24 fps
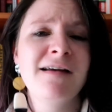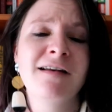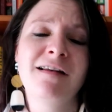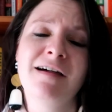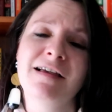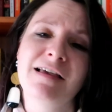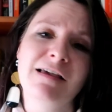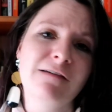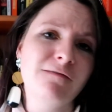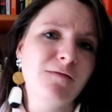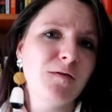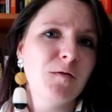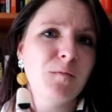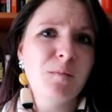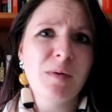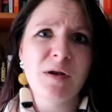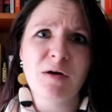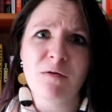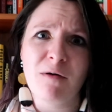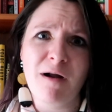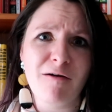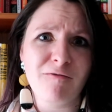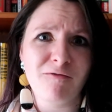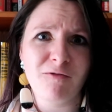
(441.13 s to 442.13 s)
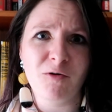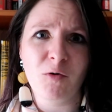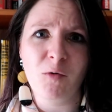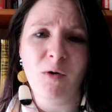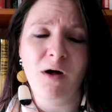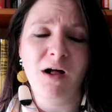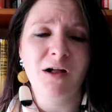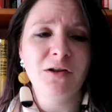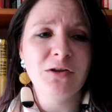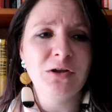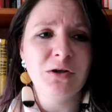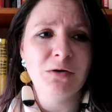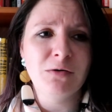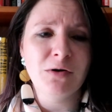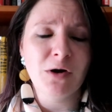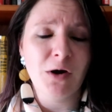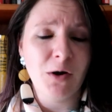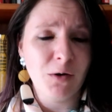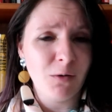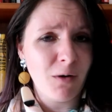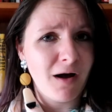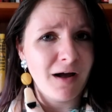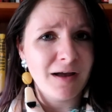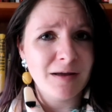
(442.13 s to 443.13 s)
Like if you've been around for a while, you
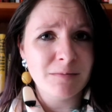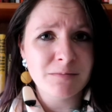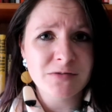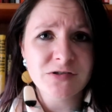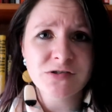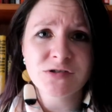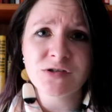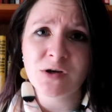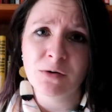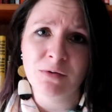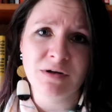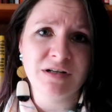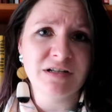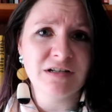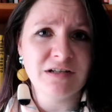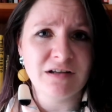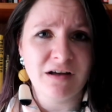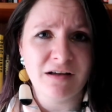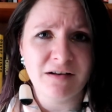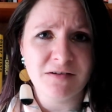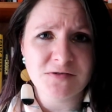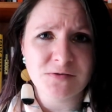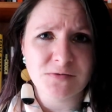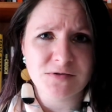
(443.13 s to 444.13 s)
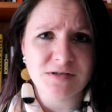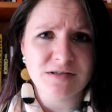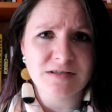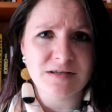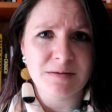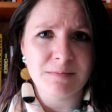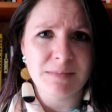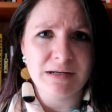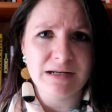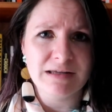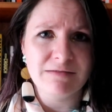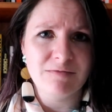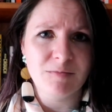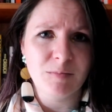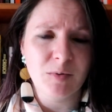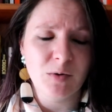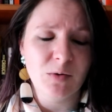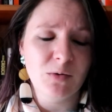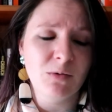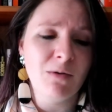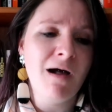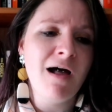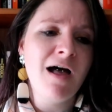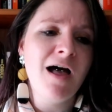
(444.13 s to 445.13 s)
know I am so into dinosaurs, it's
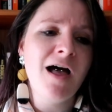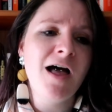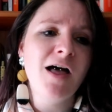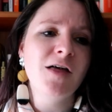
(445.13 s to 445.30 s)
unbelievable.